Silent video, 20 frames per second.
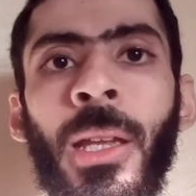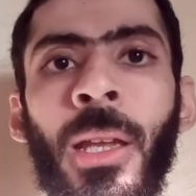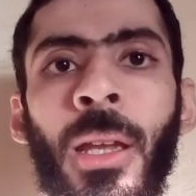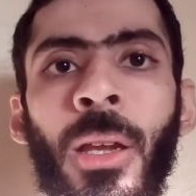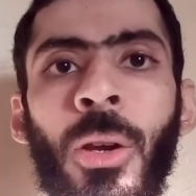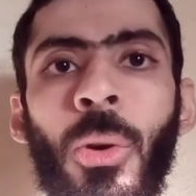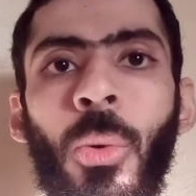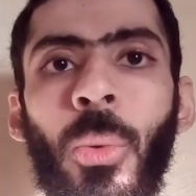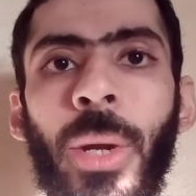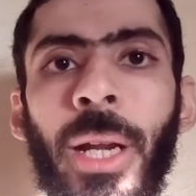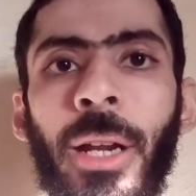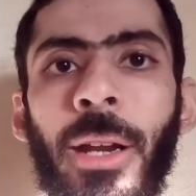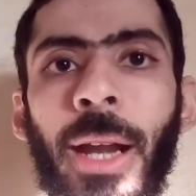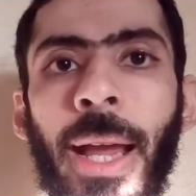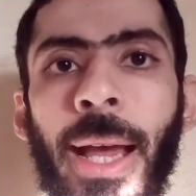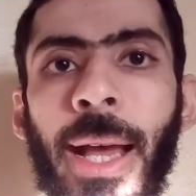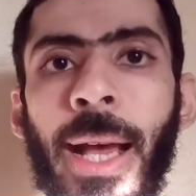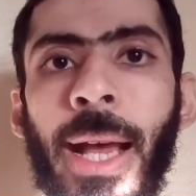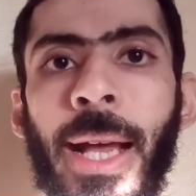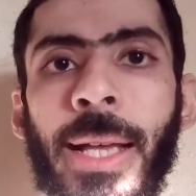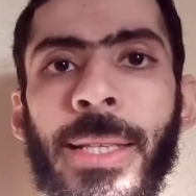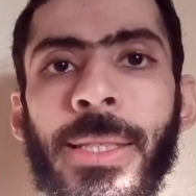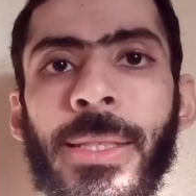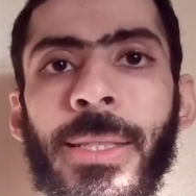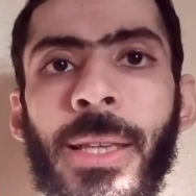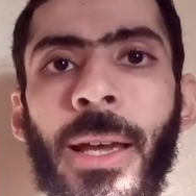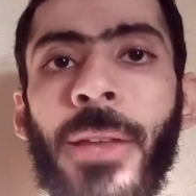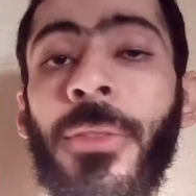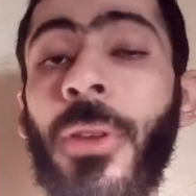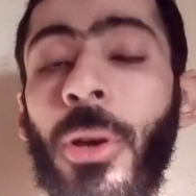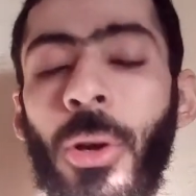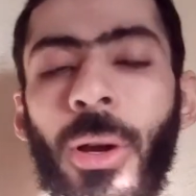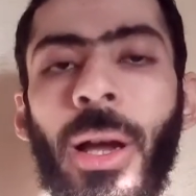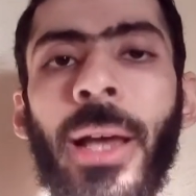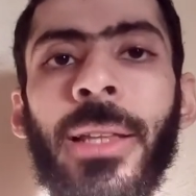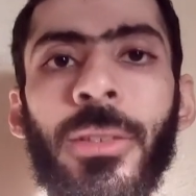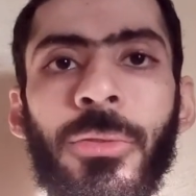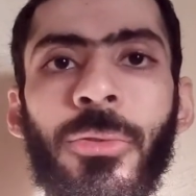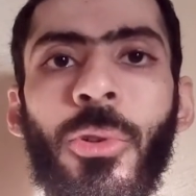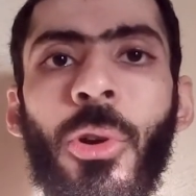Whereas,
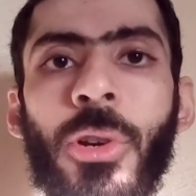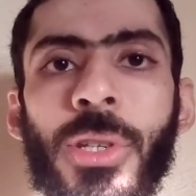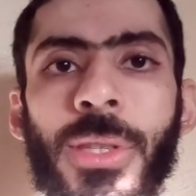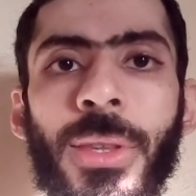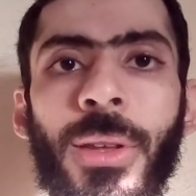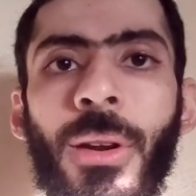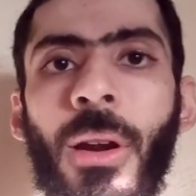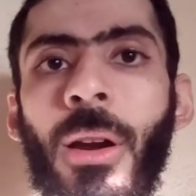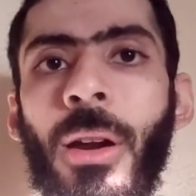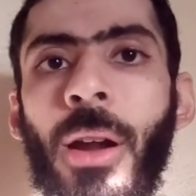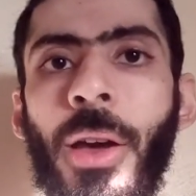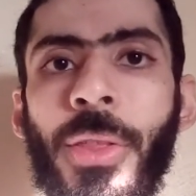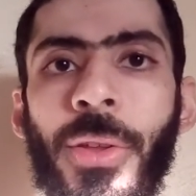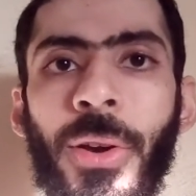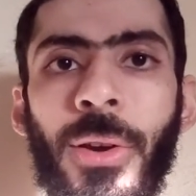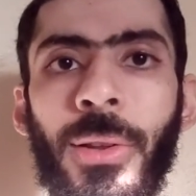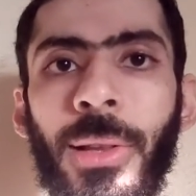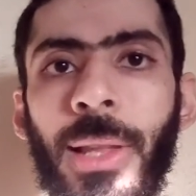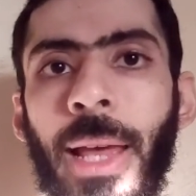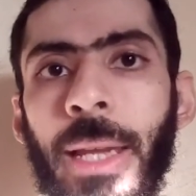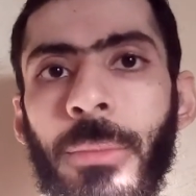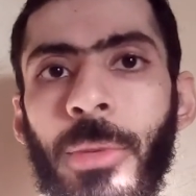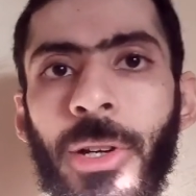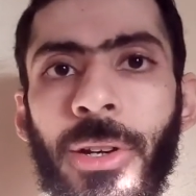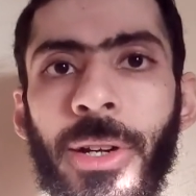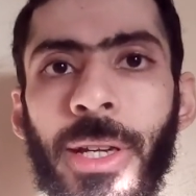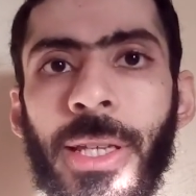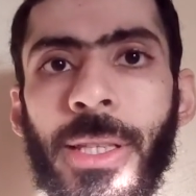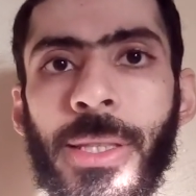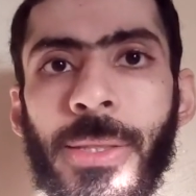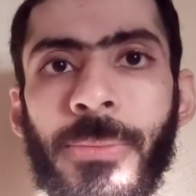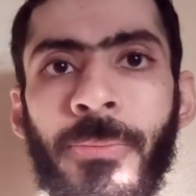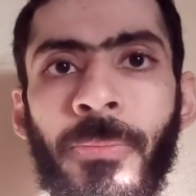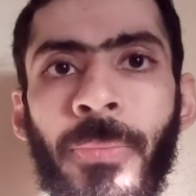and of course there are other libraries,